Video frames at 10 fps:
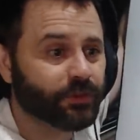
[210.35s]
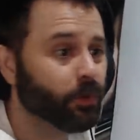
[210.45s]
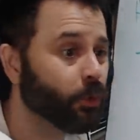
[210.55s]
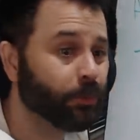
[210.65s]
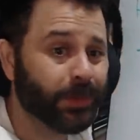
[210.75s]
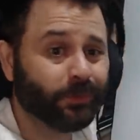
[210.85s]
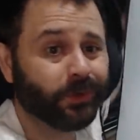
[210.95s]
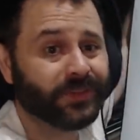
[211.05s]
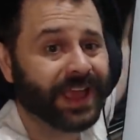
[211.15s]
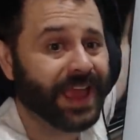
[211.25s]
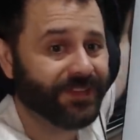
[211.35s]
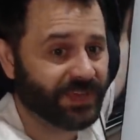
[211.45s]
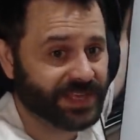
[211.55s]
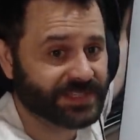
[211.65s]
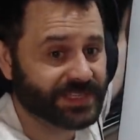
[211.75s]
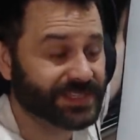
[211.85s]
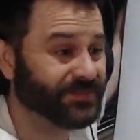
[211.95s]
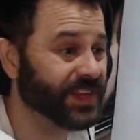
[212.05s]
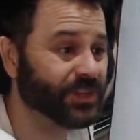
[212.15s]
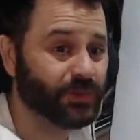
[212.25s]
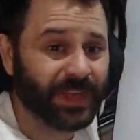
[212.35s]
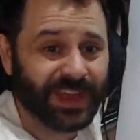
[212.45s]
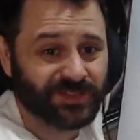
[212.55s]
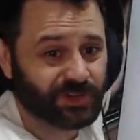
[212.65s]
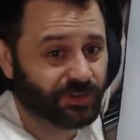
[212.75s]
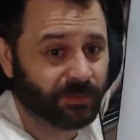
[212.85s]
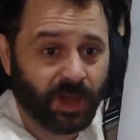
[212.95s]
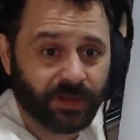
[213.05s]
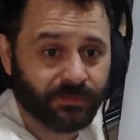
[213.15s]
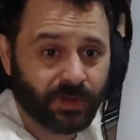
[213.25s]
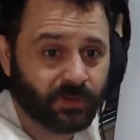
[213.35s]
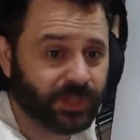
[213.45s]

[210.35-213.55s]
So most people don't even have ACs. If they do, they haven't turned them on in forever.